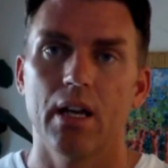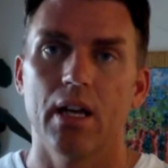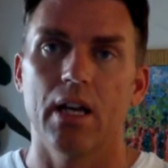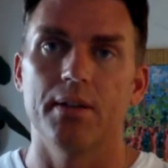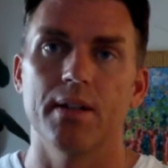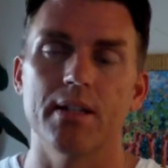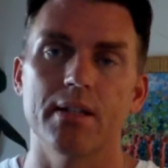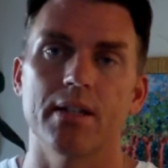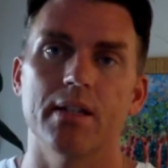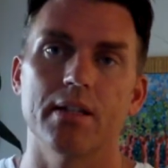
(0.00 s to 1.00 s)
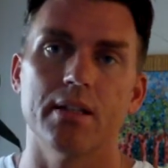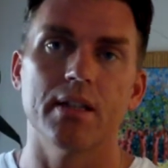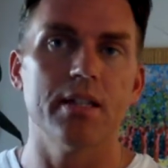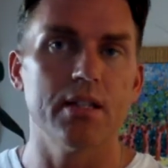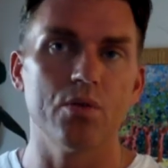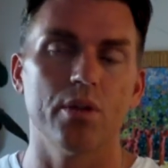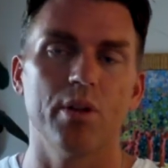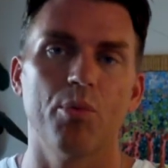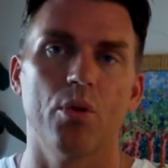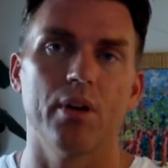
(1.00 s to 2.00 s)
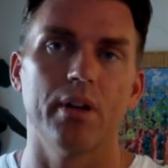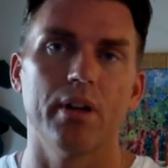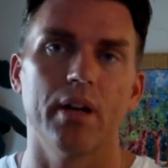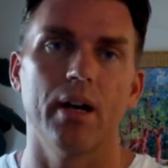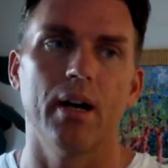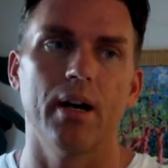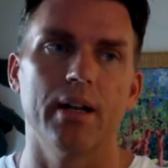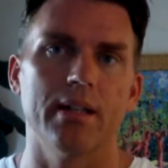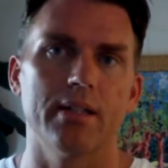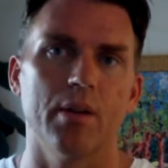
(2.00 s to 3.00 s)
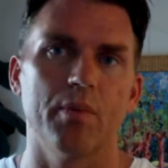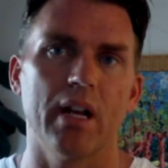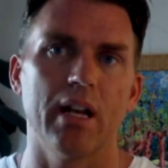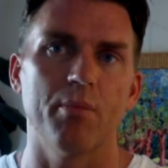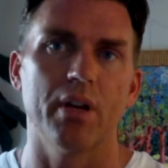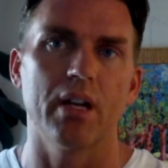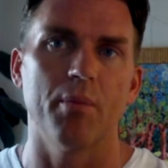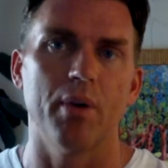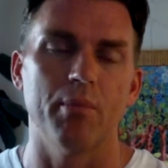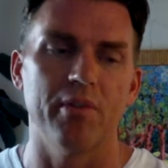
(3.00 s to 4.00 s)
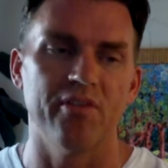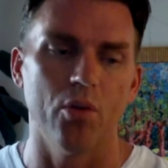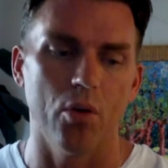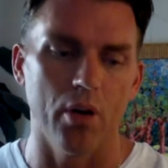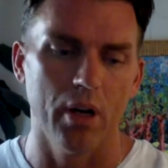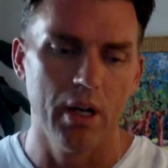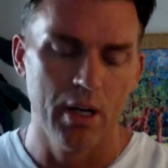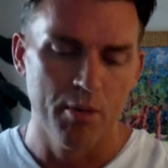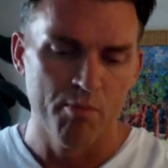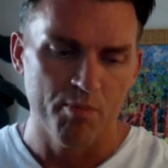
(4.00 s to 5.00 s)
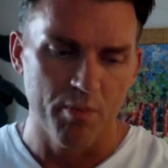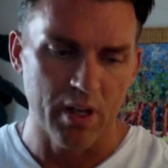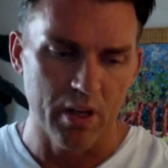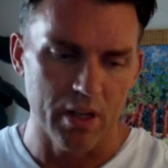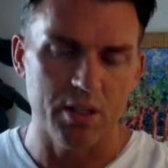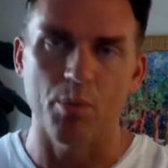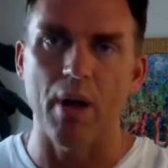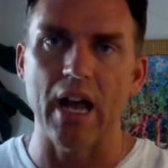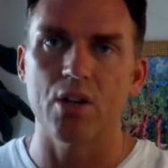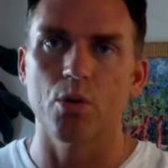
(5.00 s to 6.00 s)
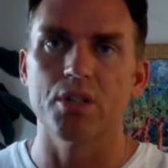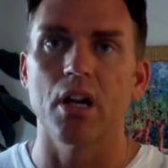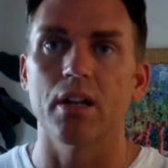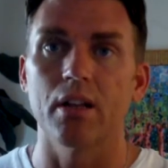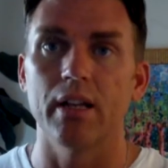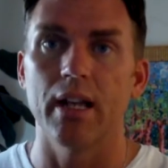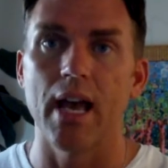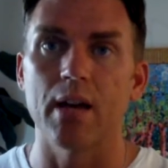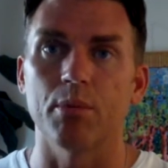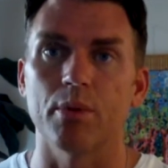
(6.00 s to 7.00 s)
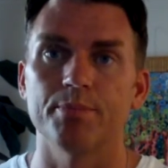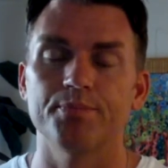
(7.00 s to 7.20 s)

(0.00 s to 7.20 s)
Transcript: And this is really important, and it's something that I didn't pick up on before, because the badger was an unclean animal.